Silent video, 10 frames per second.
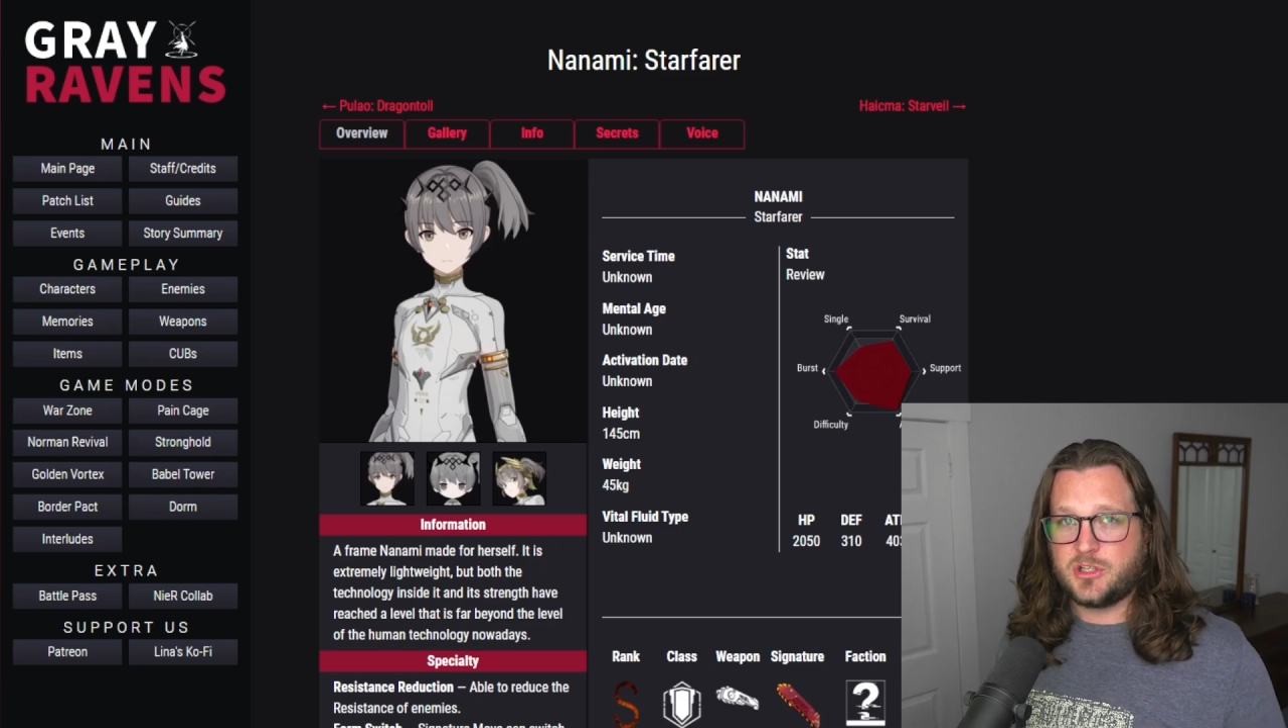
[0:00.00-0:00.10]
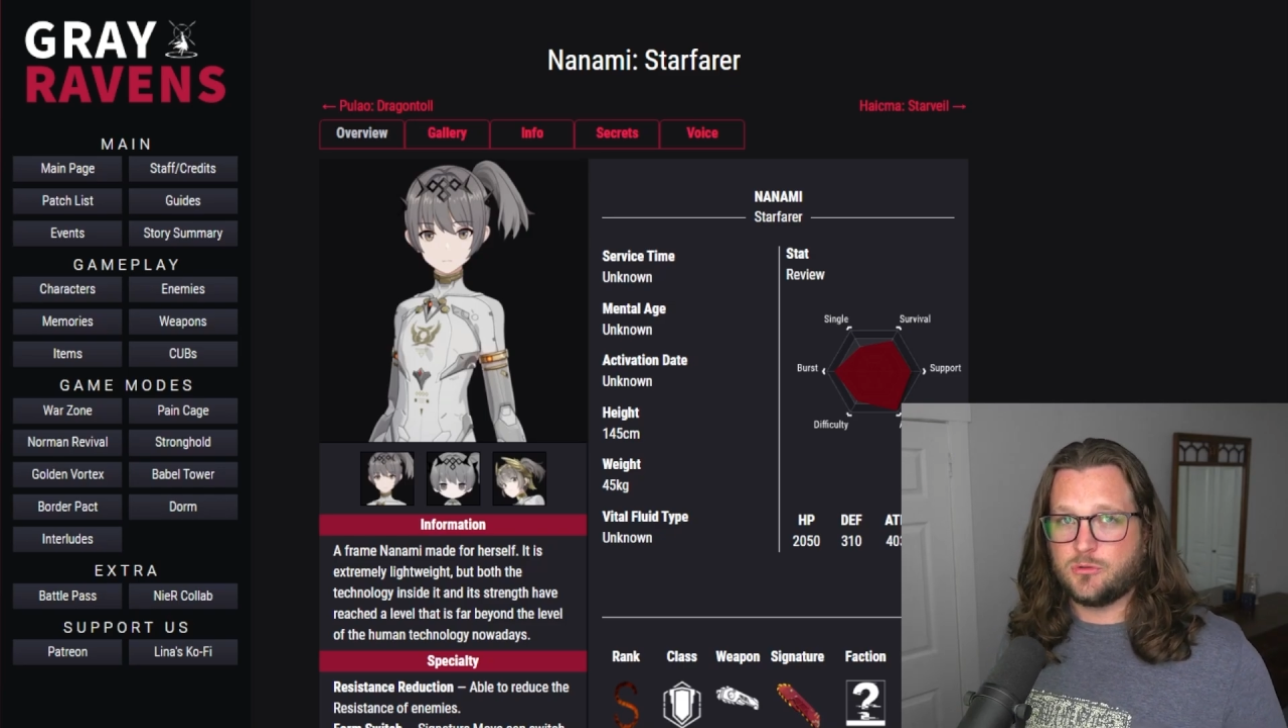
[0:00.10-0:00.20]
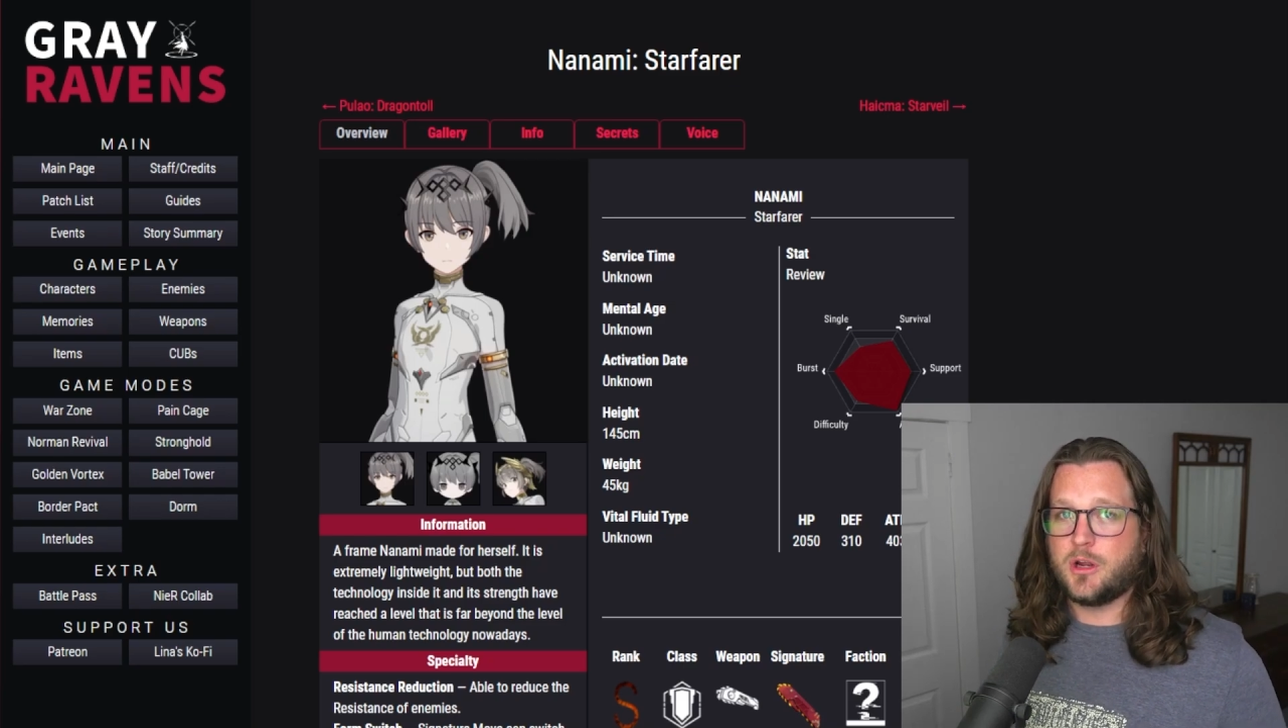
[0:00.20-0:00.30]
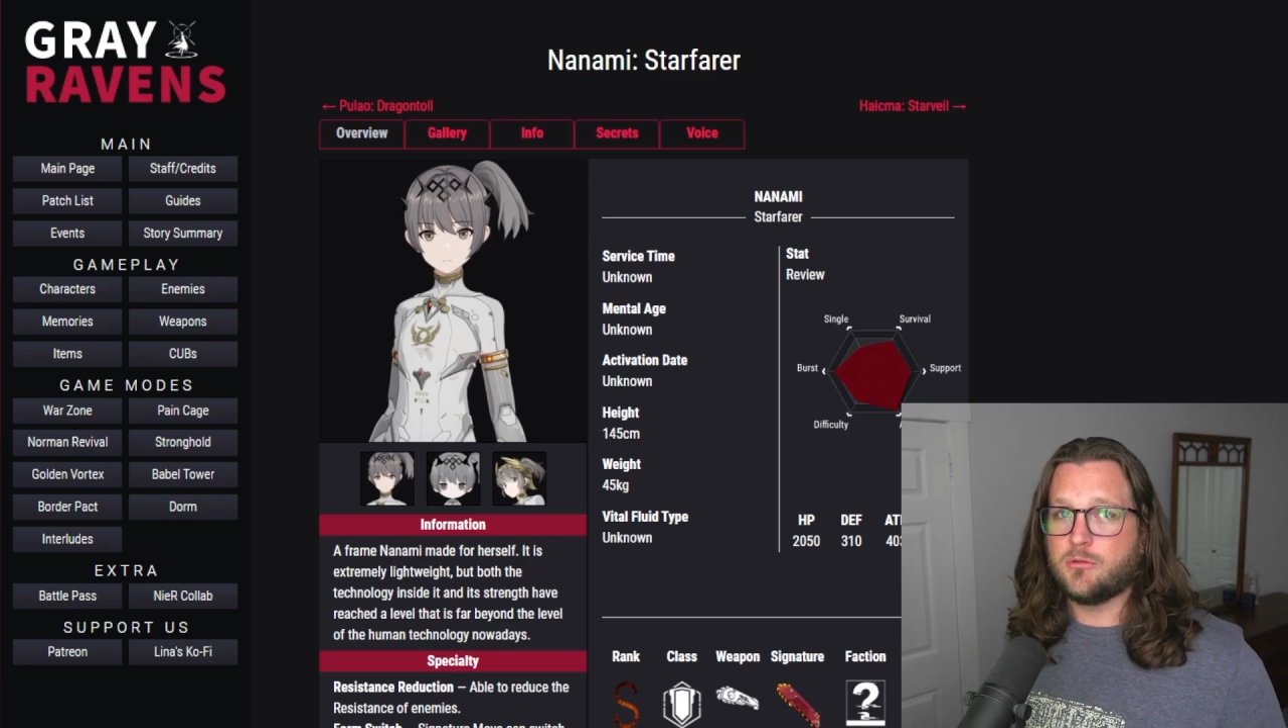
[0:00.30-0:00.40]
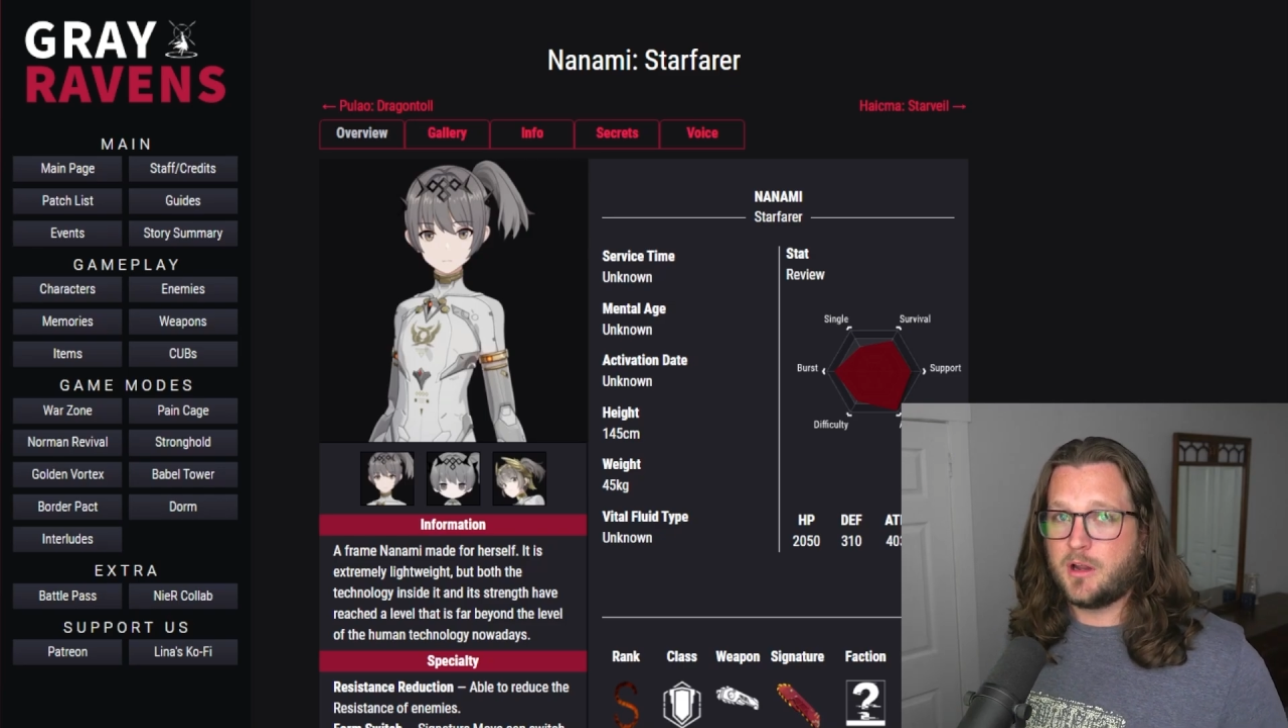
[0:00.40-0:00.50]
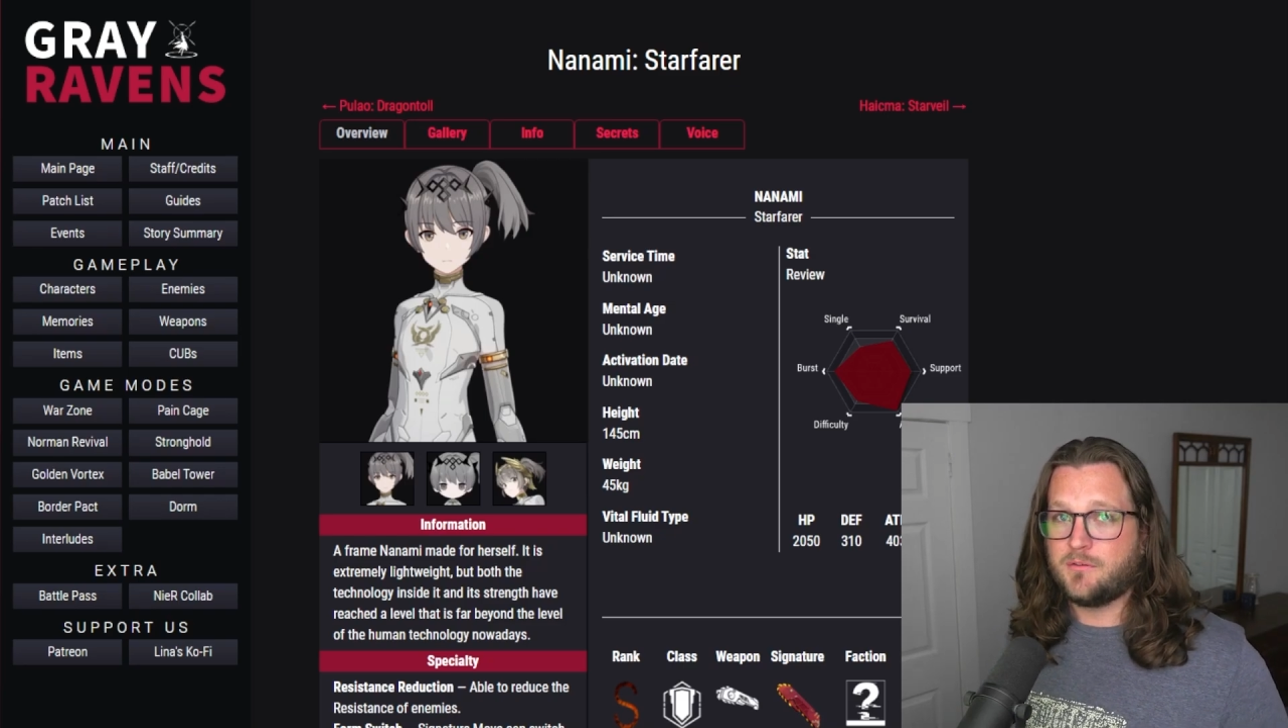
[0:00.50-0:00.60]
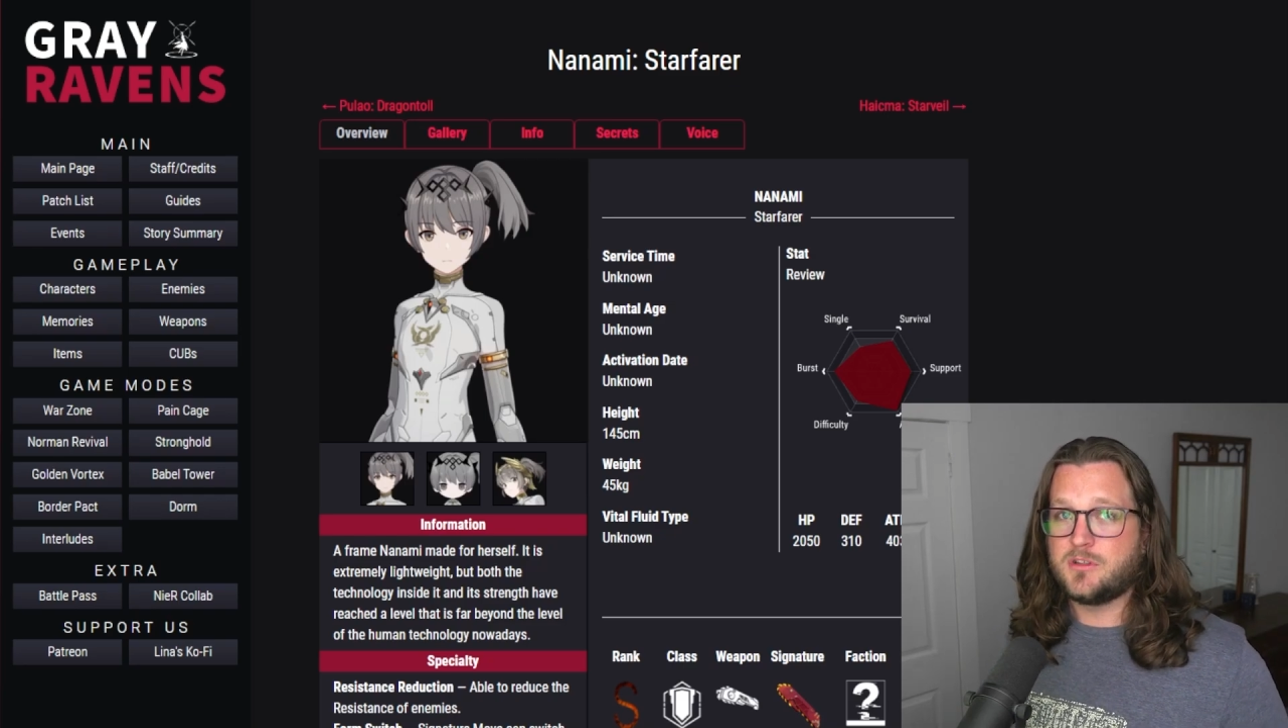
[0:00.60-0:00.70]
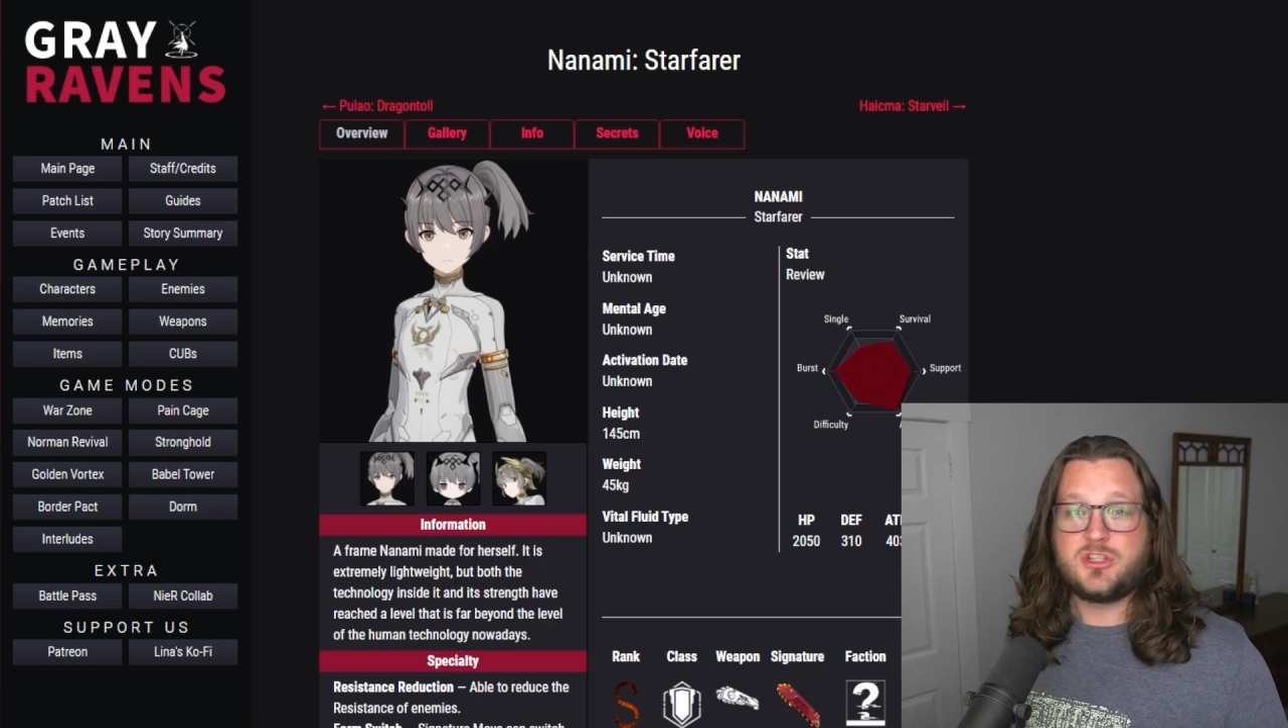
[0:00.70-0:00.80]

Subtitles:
Grey Raven